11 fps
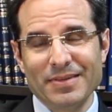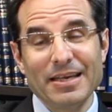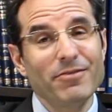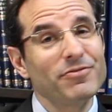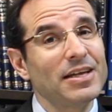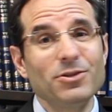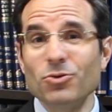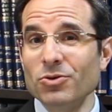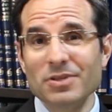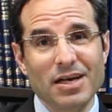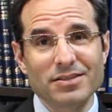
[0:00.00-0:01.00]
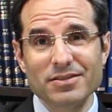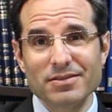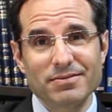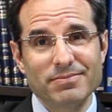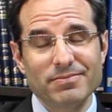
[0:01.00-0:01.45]
If they don't
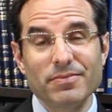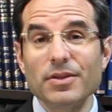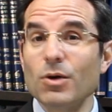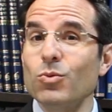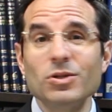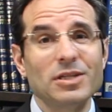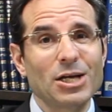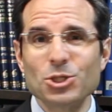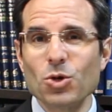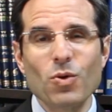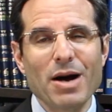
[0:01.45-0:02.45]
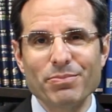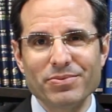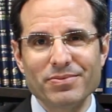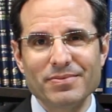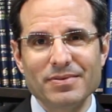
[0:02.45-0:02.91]
ask, they will not show
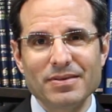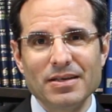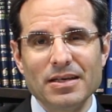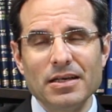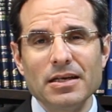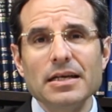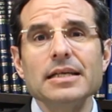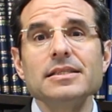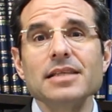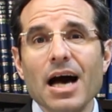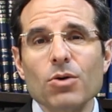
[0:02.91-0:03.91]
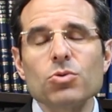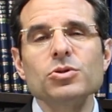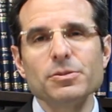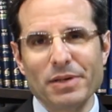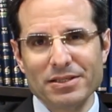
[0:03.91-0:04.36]
up. It's our
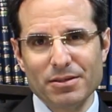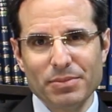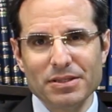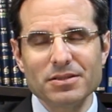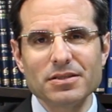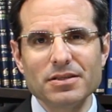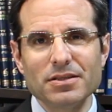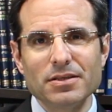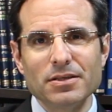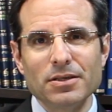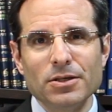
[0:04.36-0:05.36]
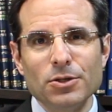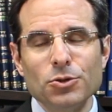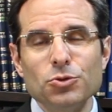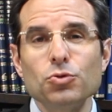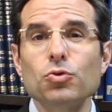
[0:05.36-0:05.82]
responsibility
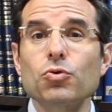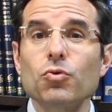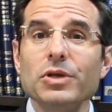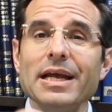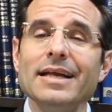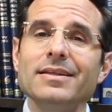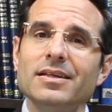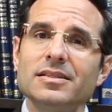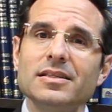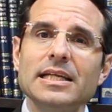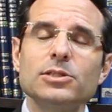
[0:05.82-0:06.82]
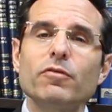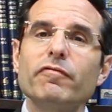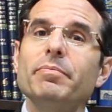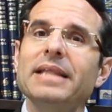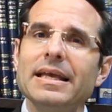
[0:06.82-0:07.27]
to create the sense
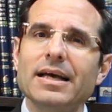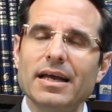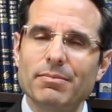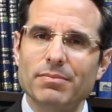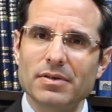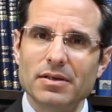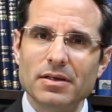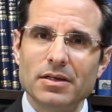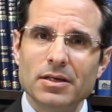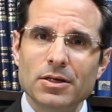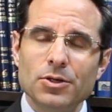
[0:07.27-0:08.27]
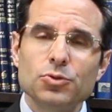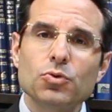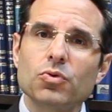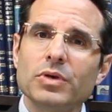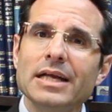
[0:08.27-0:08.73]
of Bneichem, to
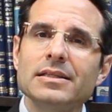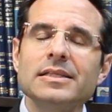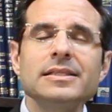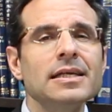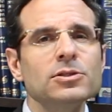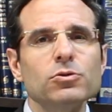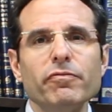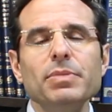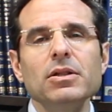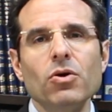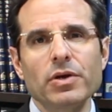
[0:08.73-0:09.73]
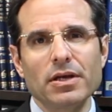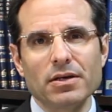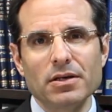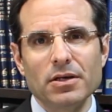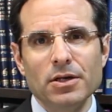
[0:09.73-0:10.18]
create the sense of belonging,
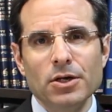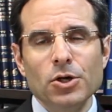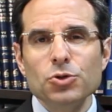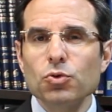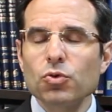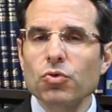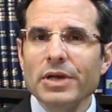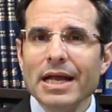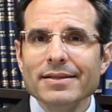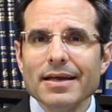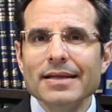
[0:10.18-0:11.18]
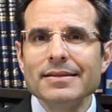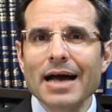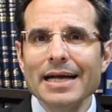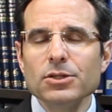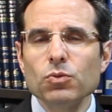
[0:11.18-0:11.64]
to create a
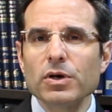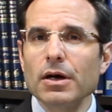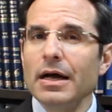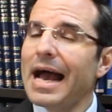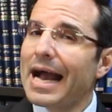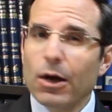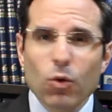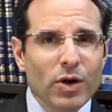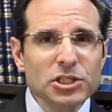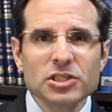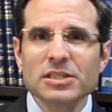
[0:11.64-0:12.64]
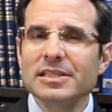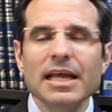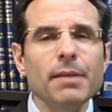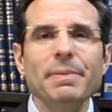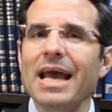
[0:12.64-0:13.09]
night where questions
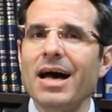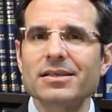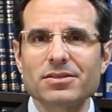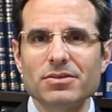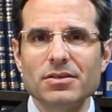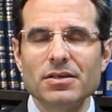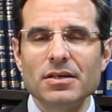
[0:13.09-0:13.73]
can be asked